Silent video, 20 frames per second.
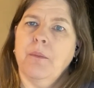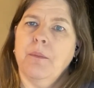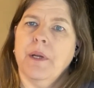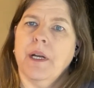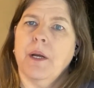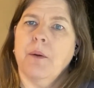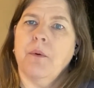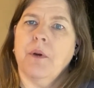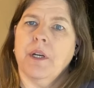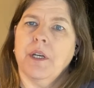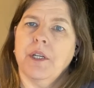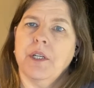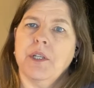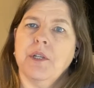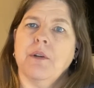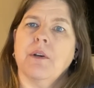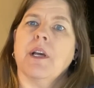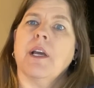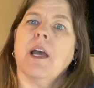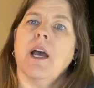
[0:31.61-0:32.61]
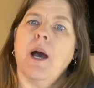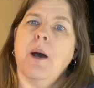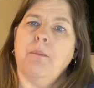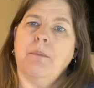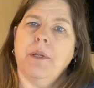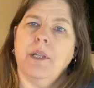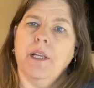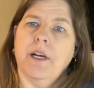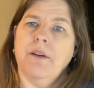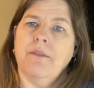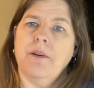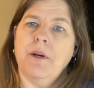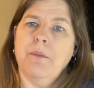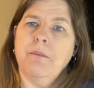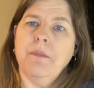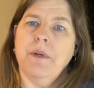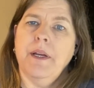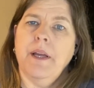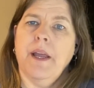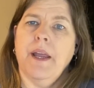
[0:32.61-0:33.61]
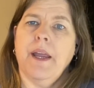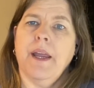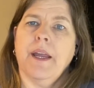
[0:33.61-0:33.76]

but I want to do a couple of them